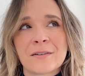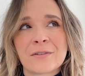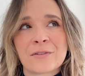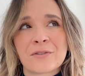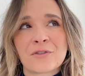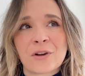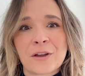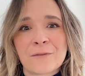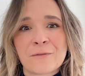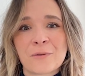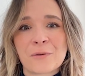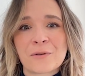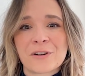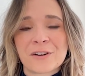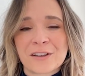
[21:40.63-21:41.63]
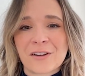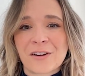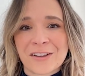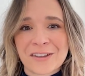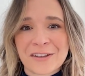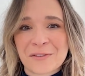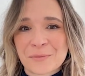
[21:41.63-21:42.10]
straightforward and
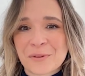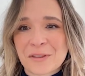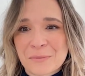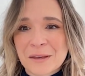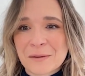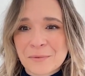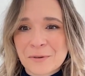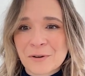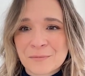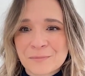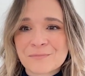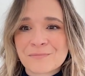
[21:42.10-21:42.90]
honest with people